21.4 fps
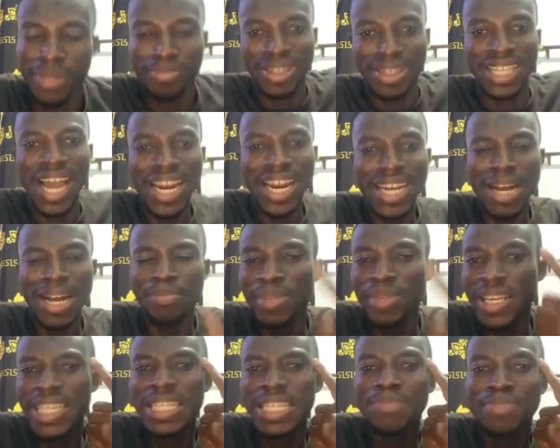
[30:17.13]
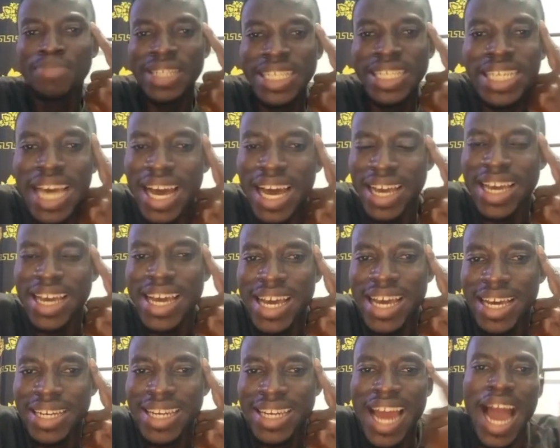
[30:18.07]
But and I'm saying dear
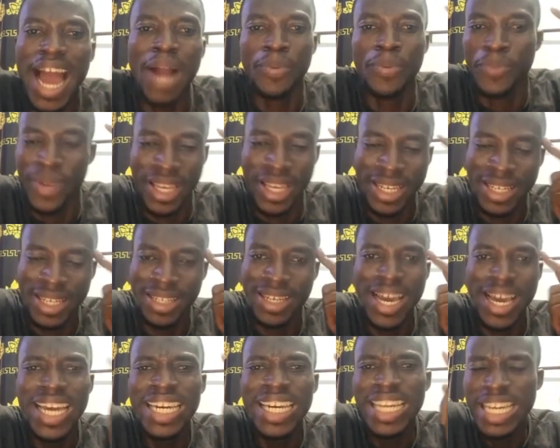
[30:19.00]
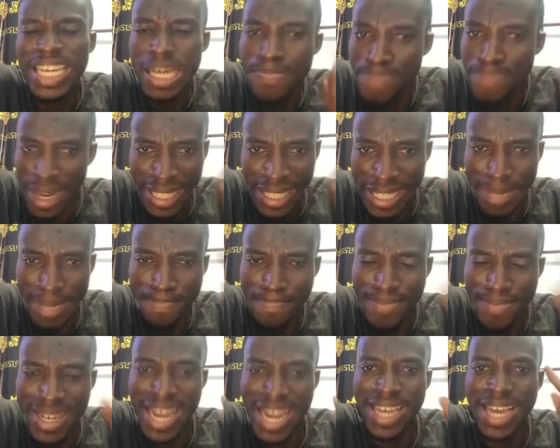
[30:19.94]
na bring any
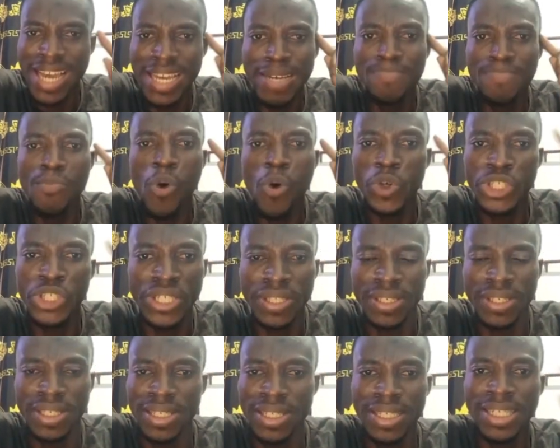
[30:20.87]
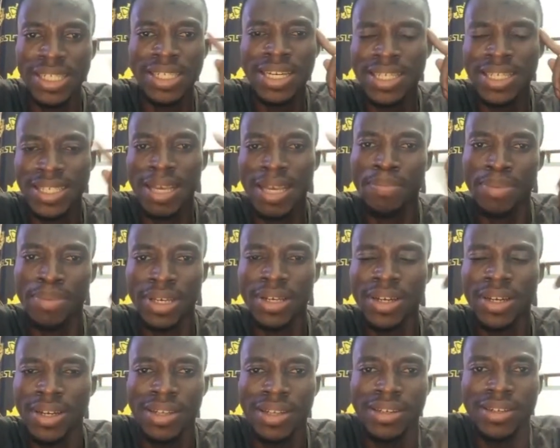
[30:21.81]
nipati na your emotions in it sabi
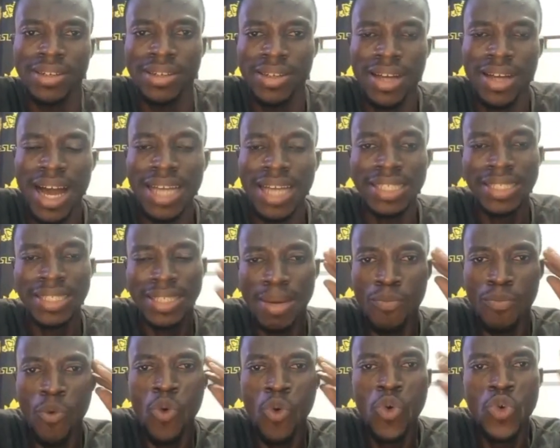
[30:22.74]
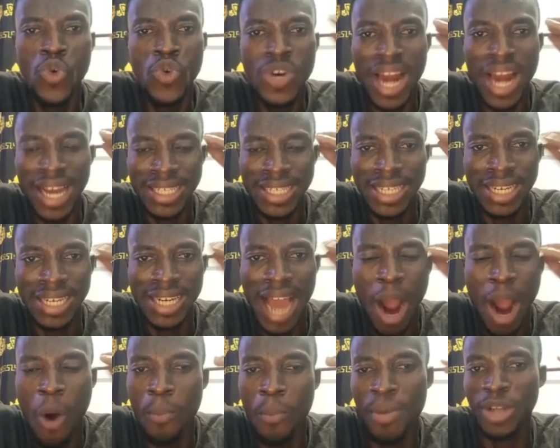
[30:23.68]
and some hunu na se
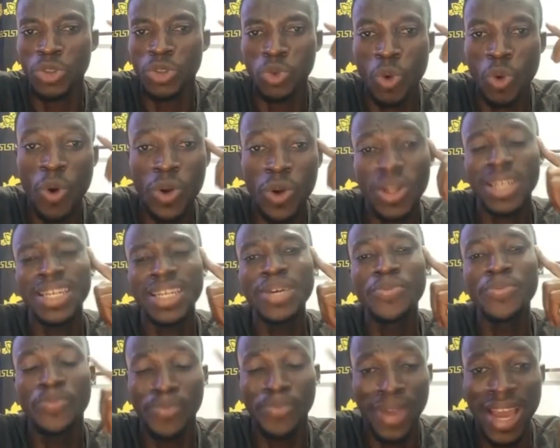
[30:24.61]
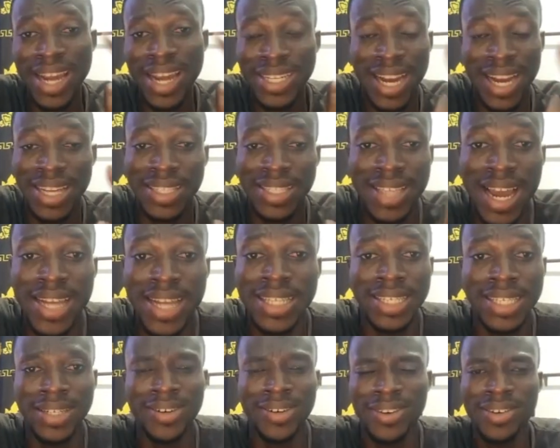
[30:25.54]
na homaso ni bear tan
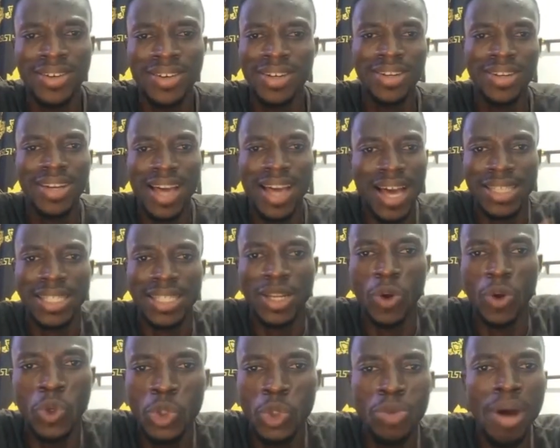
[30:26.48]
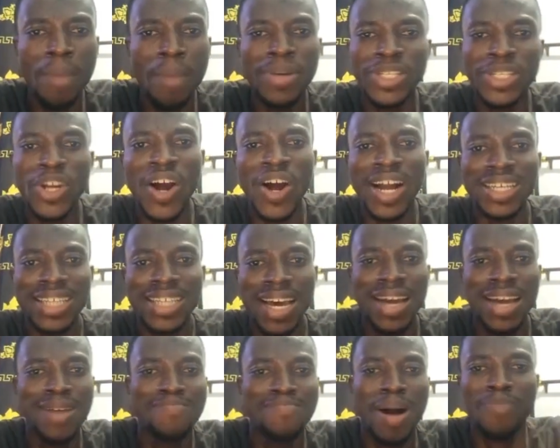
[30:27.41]
tiny, you know. As those who have a
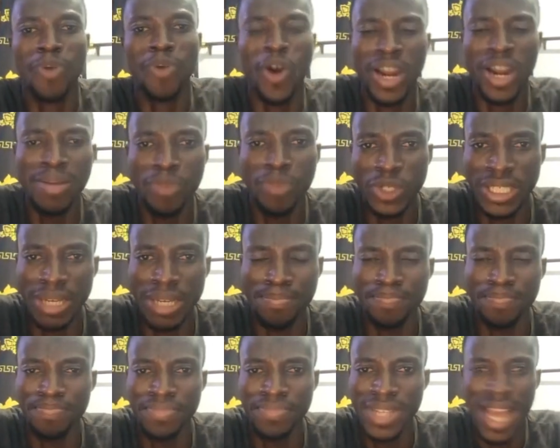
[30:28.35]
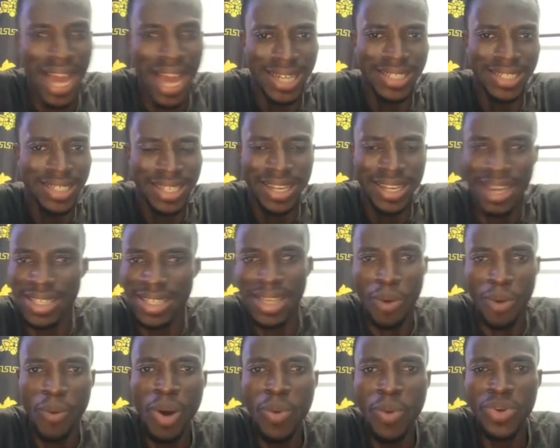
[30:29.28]
say, my blocking was him, and she gets
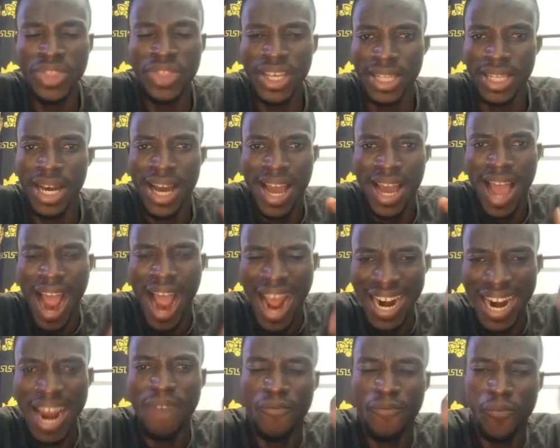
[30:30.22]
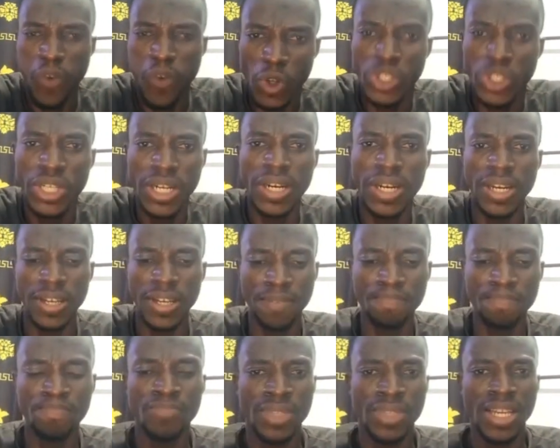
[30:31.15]
away with it. And unfortunately,
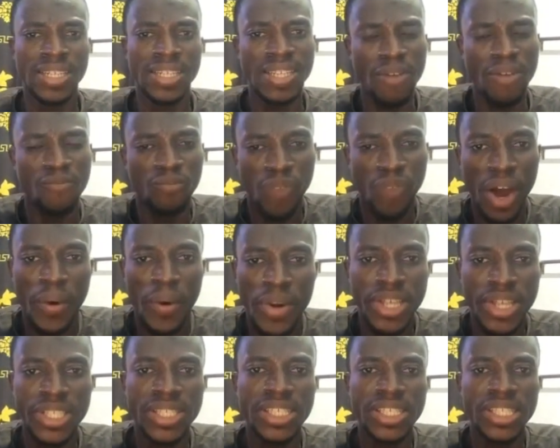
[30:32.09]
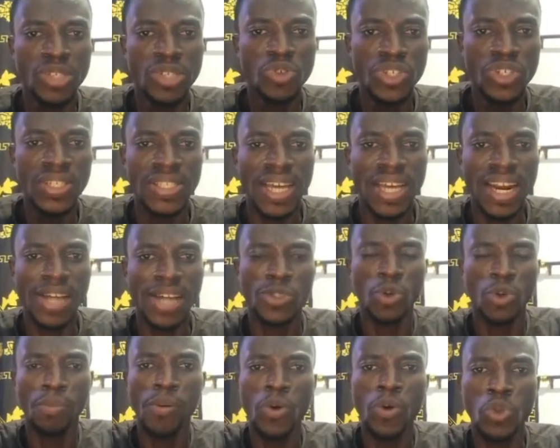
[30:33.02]
the very institutions that are
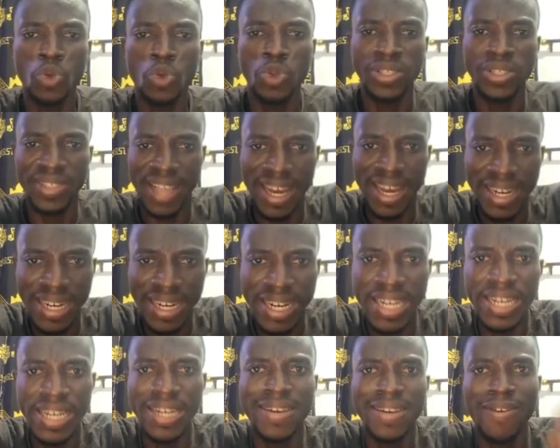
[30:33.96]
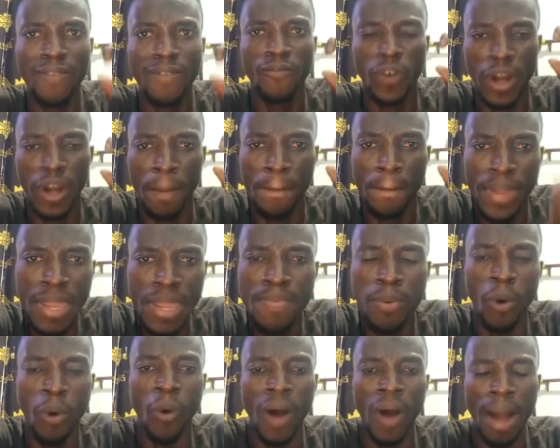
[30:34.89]
supposed to stand in for the
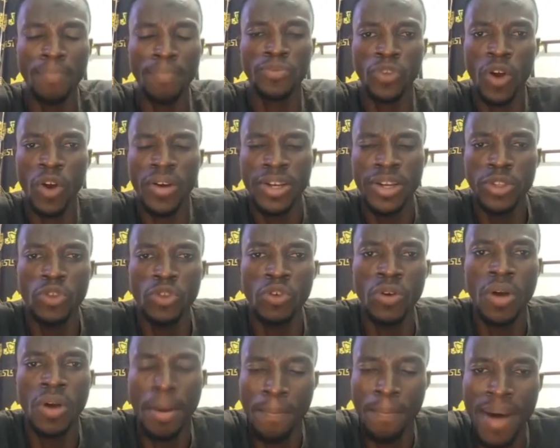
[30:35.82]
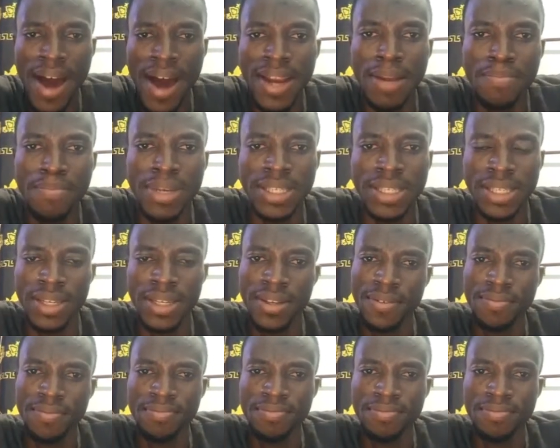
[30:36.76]
people, I'm talking to Parliament.